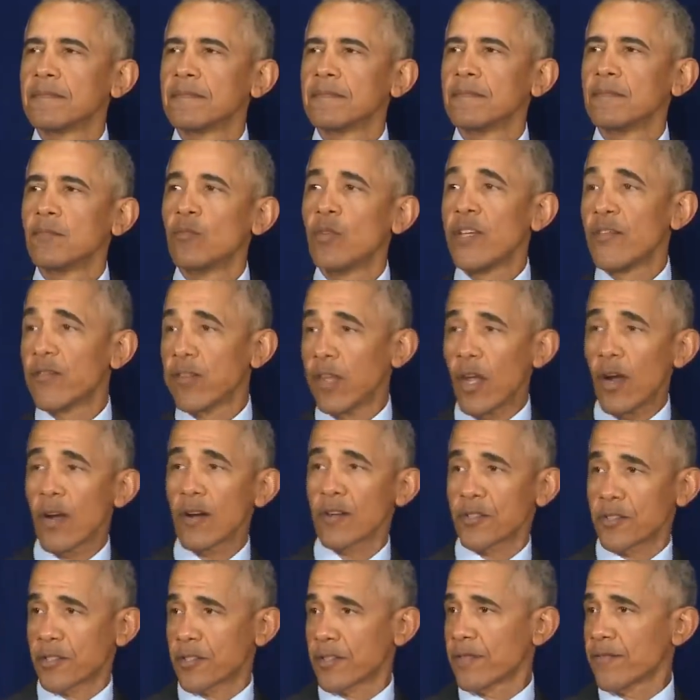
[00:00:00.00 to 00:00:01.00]
We've
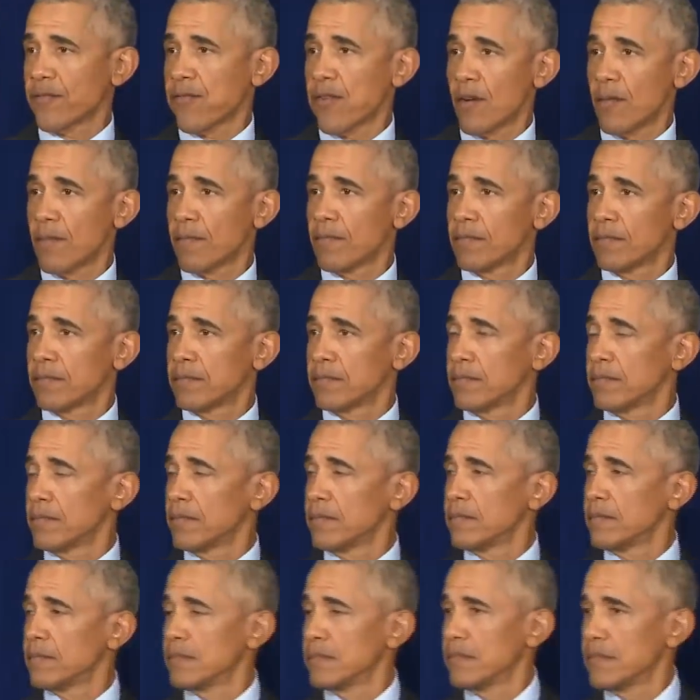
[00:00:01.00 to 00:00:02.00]
lurched from
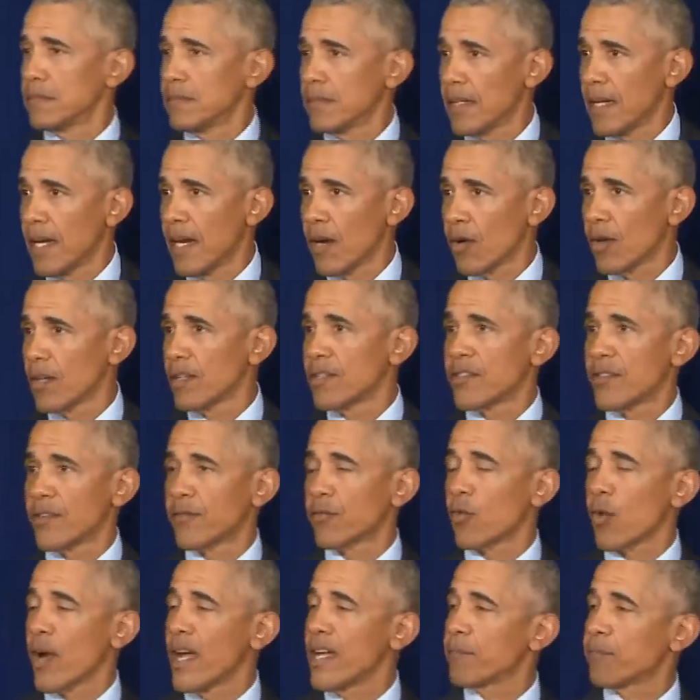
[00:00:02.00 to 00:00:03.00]
eras of
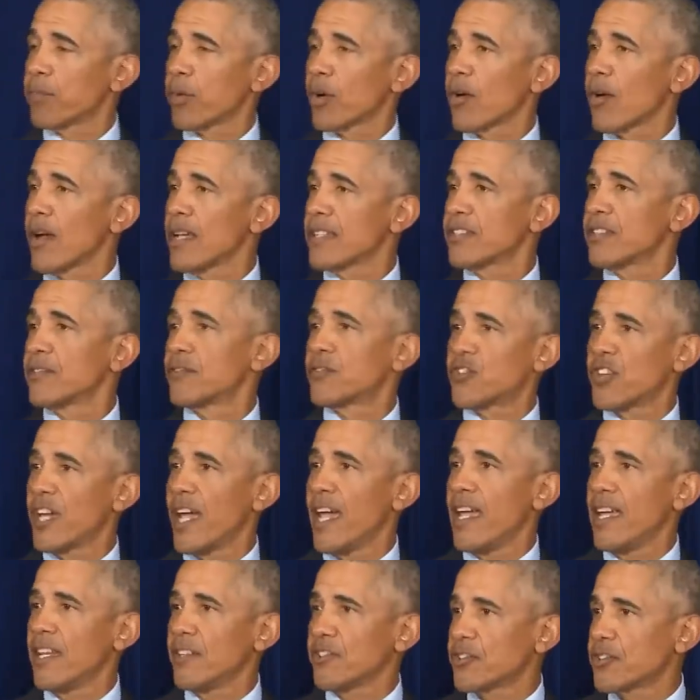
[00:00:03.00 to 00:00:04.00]
great progressive
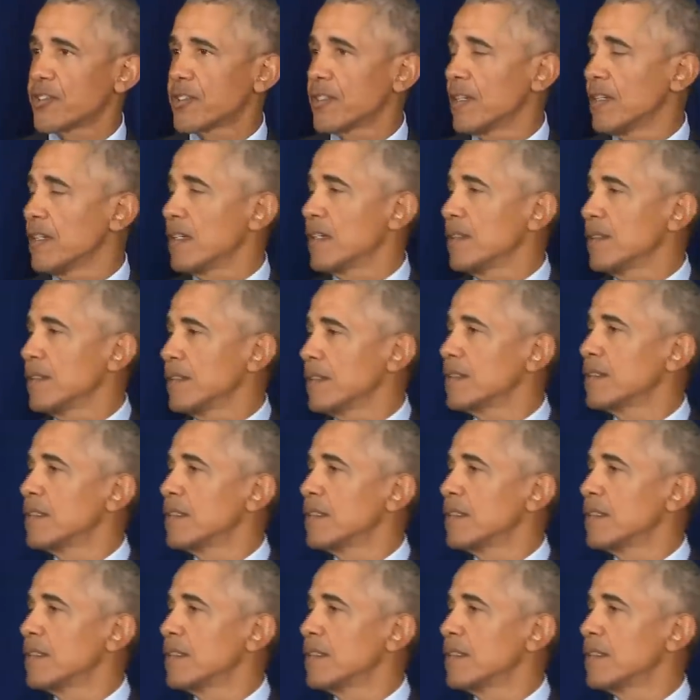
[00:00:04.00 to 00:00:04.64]
change to